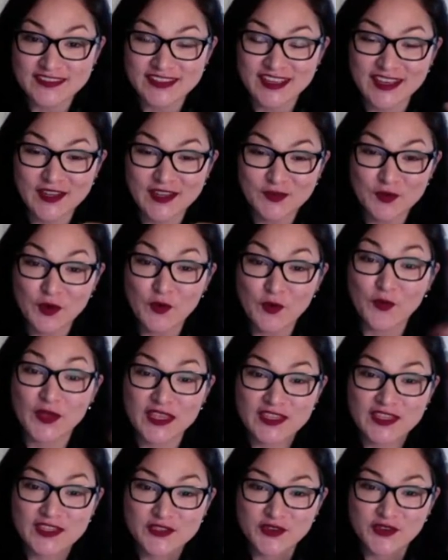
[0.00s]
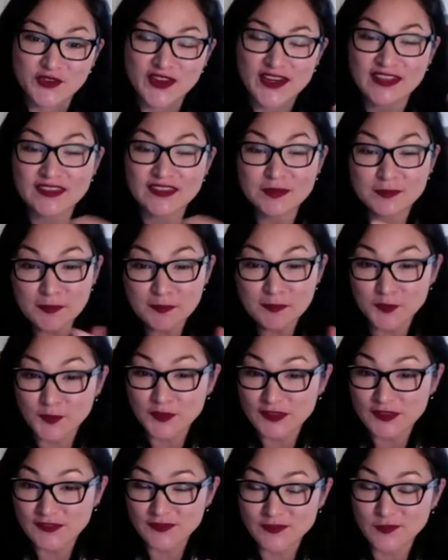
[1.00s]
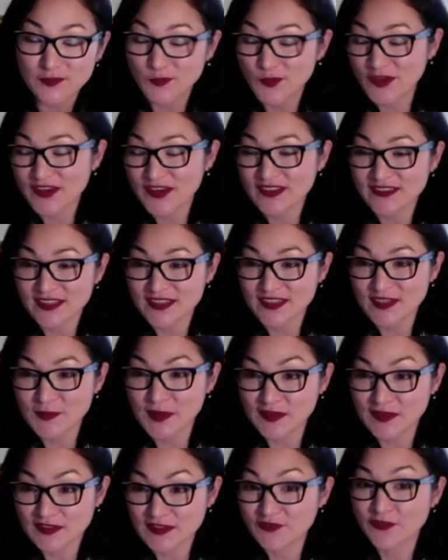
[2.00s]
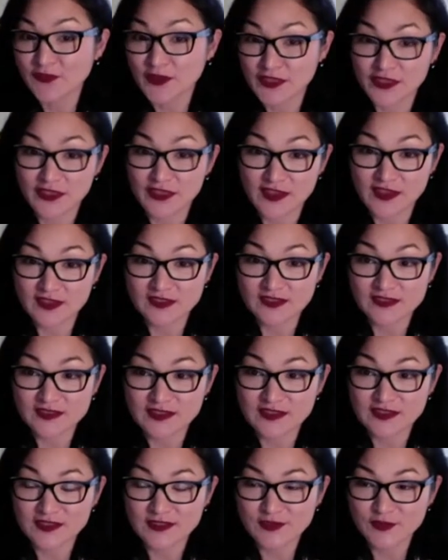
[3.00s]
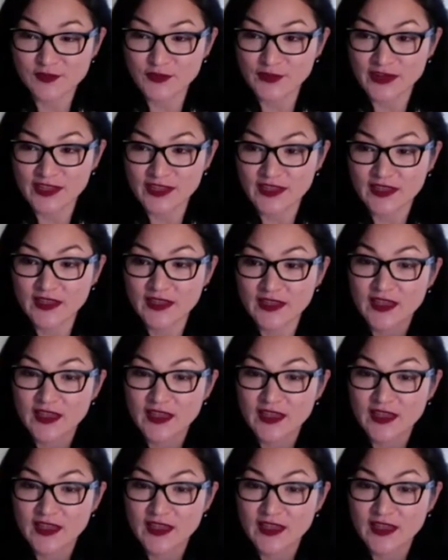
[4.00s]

what we enjoyed, and sometimes we're excited about different things in a story.